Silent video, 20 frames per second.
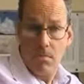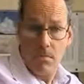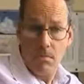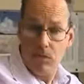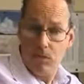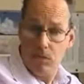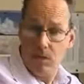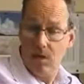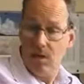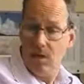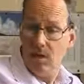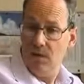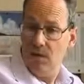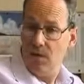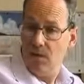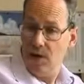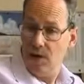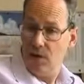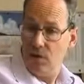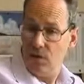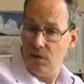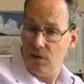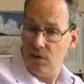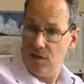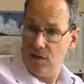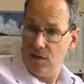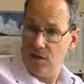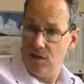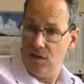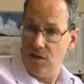looking at infectious
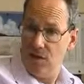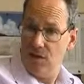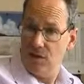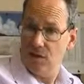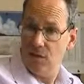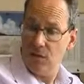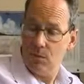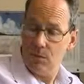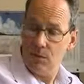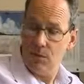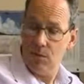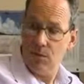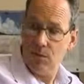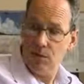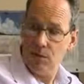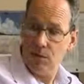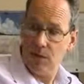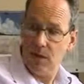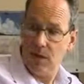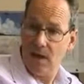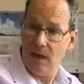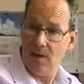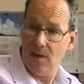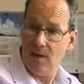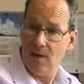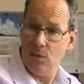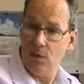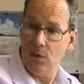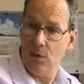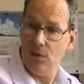disease or the production of
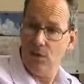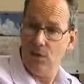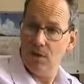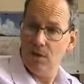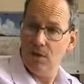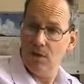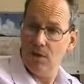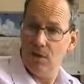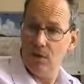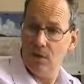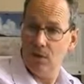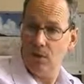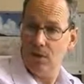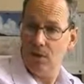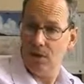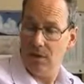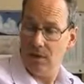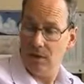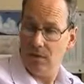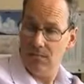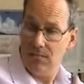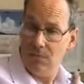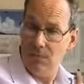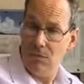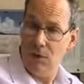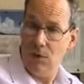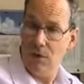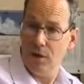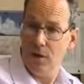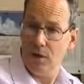antibodies or looking at
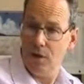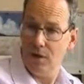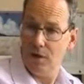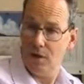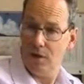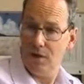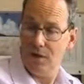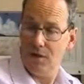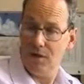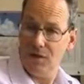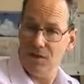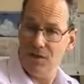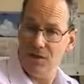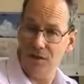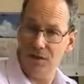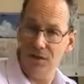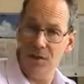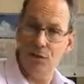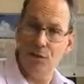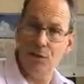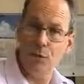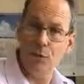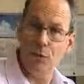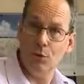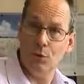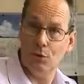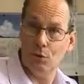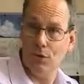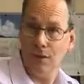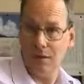molecules in serum
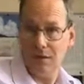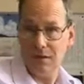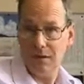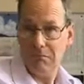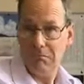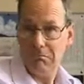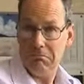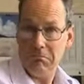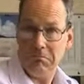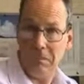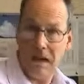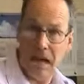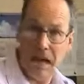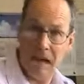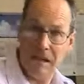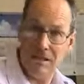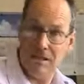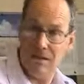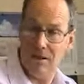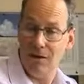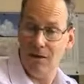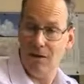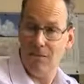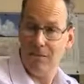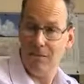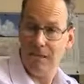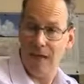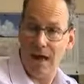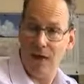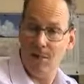or looking at
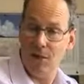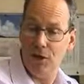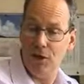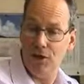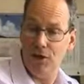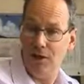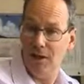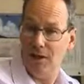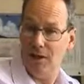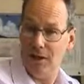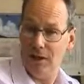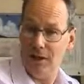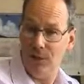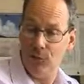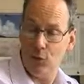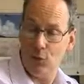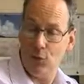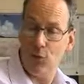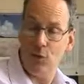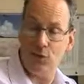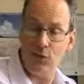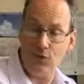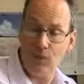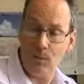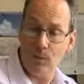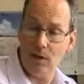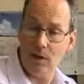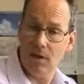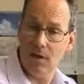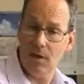enzyme damage in liver or
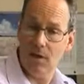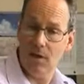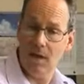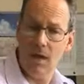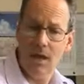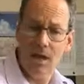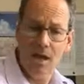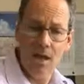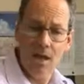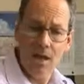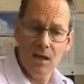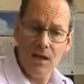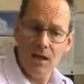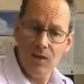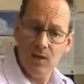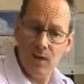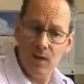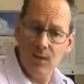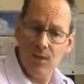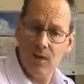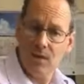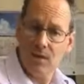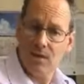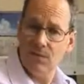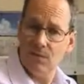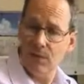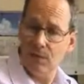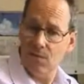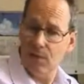something like that, can effectively